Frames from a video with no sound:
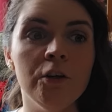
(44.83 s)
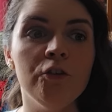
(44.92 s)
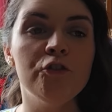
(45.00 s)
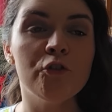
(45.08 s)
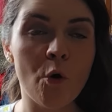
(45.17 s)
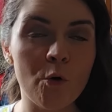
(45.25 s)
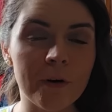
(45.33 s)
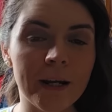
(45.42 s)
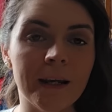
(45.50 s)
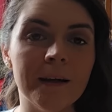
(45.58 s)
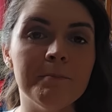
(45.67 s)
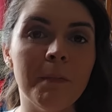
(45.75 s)

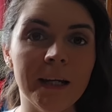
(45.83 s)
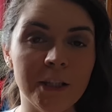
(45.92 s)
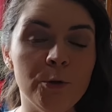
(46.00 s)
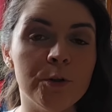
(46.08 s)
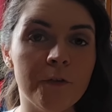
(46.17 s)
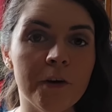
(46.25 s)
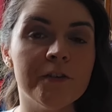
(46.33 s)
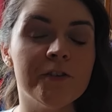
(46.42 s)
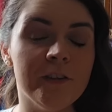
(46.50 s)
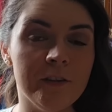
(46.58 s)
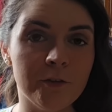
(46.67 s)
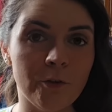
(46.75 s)
during my
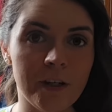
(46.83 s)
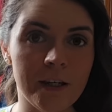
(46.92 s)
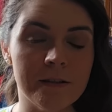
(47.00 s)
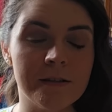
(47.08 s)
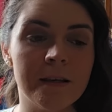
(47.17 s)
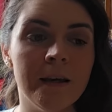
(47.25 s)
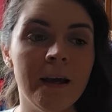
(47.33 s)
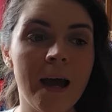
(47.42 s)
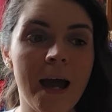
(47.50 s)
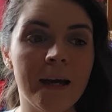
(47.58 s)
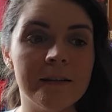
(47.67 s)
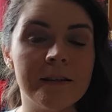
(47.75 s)
university studies.
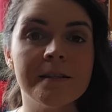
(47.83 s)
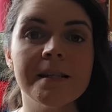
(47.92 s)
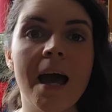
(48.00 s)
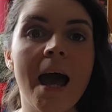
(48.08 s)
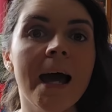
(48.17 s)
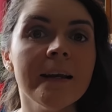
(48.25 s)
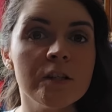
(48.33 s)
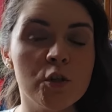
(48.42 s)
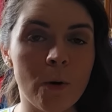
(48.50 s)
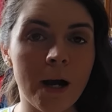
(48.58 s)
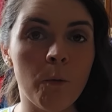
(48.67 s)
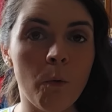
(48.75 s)
And to add
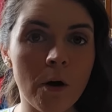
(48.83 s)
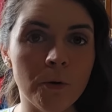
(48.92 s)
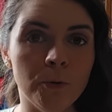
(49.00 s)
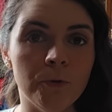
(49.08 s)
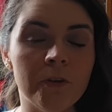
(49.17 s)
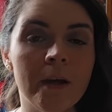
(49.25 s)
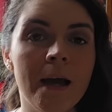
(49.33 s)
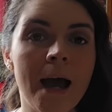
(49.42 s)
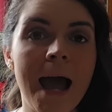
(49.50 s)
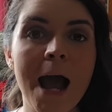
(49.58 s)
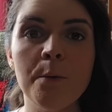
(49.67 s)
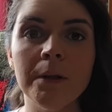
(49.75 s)
to our woes,
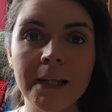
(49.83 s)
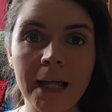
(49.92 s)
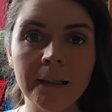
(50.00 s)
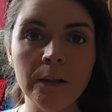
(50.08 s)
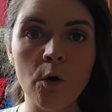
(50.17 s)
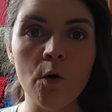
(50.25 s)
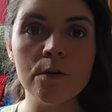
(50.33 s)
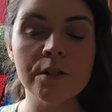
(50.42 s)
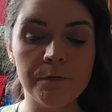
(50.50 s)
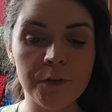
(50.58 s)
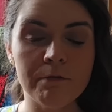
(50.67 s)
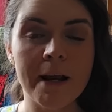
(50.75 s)
our landlord
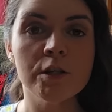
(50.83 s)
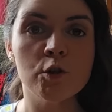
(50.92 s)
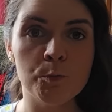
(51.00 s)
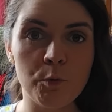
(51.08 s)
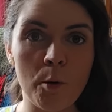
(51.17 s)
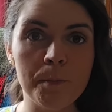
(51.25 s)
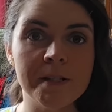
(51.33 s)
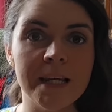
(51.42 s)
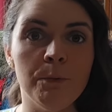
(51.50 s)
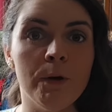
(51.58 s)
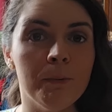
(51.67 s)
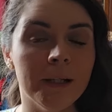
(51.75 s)
of the rental
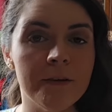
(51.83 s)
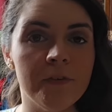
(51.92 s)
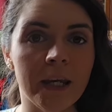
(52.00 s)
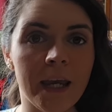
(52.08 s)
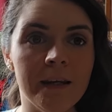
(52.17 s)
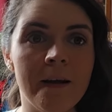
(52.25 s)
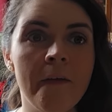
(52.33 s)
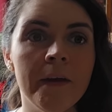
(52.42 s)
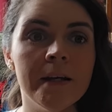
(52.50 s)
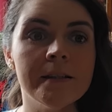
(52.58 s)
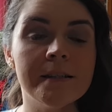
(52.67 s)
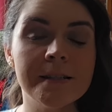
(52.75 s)
property we were living in
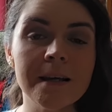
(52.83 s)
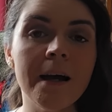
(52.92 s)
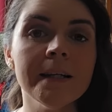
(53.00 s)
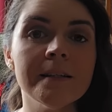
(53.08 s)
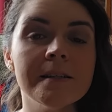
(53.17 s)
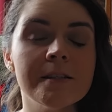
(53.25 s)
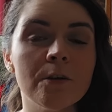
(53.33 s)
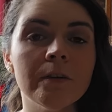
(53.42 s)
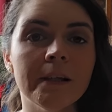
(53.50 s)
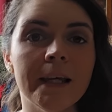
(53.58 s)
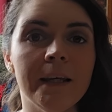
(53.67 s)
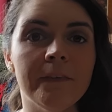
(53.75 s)
decided
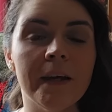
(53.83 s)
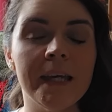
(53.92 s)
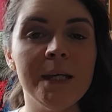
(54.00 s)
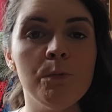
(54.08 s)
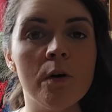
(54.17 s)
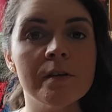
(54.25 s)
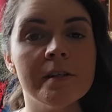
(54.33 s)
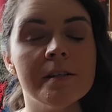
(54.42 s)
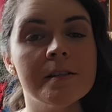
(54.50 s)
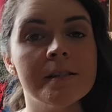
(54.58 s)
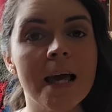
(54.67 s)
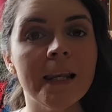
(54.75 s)
suddenly that he wanted to
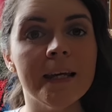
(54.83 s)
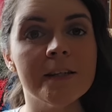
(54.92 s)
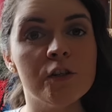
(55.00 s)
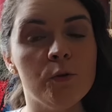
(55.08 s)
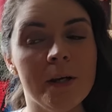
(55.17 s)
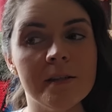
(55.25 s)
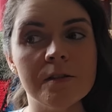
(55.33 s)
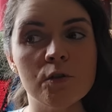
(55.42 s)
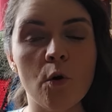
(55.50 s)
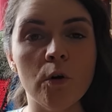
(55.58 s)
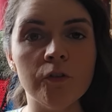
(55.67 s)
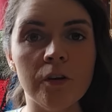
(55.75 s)
sell it to his
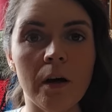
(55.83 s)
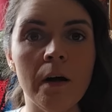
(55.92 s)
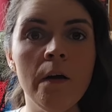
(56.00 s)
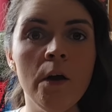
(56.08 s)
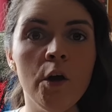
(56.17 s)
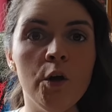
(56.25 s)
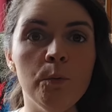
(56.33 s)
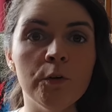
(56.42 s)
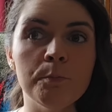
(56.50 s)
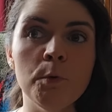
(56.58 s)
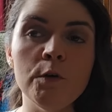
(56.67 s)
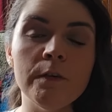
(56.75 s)
daughter, who
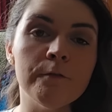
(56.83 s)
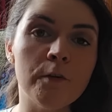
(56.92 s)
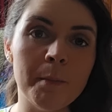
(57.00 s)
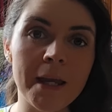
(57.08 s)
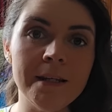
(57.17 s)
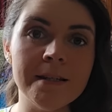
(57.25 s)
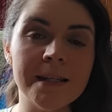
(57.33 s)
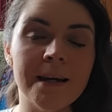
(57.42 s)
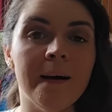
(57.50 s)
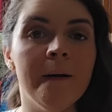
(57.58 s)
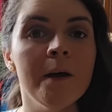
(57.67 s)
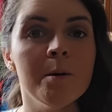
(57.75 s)
was moving from
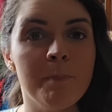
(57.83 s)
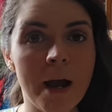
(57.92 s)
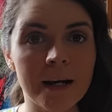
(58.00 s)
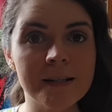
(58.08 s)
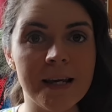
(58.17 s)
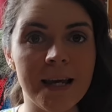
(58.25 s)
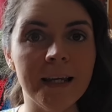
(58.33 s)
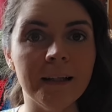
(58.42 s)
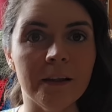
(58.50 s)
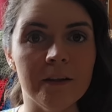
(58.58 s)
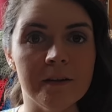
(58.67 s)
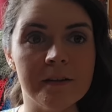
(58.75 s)
India back to
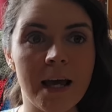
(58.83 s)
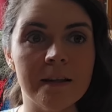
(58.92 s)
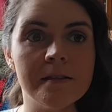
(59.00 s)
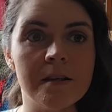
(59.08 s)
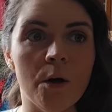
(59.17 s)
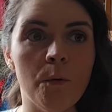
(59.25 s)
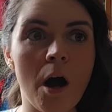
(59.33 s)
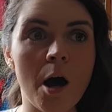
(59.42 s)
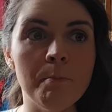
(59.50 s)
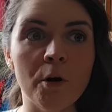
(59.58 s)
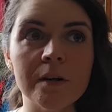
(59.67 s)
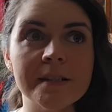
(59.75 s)
England. And so,
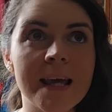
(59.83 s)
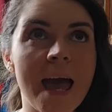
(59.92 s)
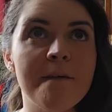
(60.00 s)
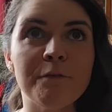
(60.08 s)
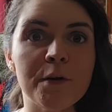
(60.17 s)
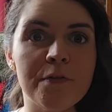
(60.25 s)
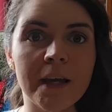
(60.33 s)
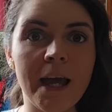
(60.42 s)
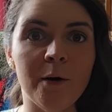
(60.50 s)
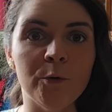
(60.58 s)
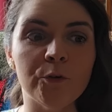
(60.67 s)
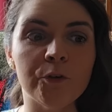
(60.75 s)
amongst everything
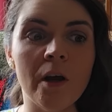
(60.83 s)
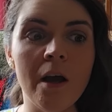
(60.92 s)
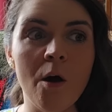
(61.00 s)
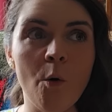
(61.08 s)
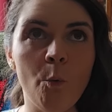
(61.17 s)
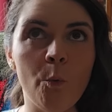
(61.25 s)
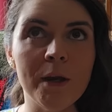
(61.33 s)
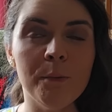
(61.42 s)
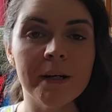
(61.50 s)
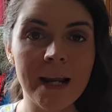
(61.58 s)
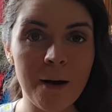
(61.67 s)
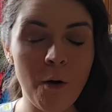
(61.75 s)
else, we were now